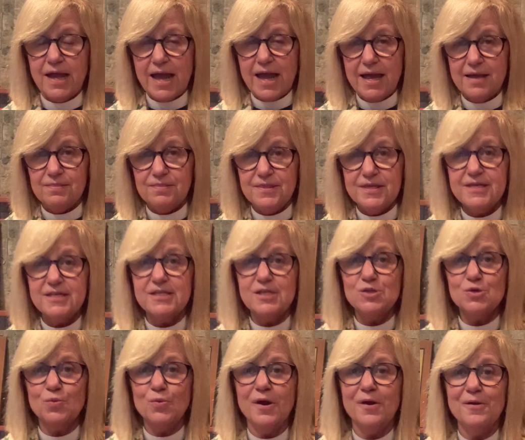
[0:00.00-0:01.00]
And this
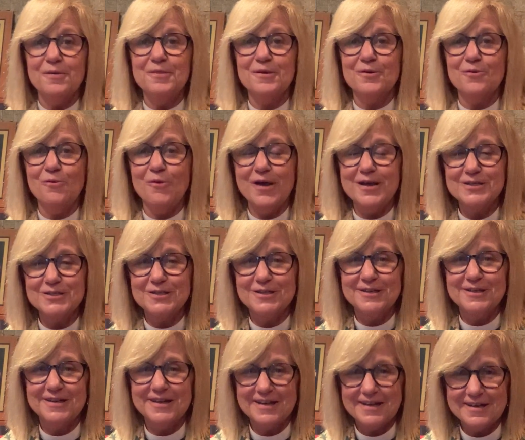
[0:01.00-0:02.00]
is where the
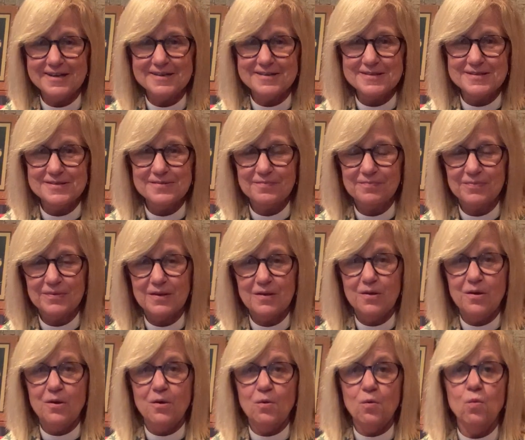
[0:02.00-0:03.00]
question is,
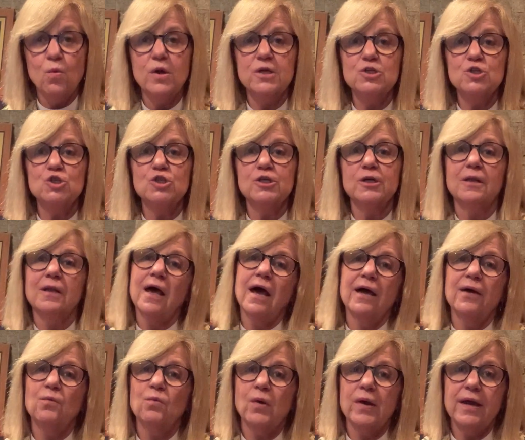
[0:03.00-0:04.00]
what shall I
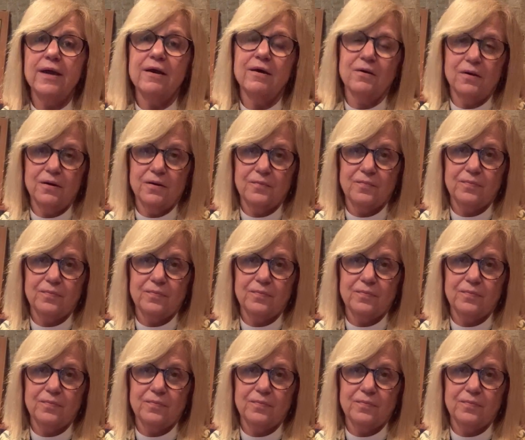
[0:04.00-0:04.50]
wear,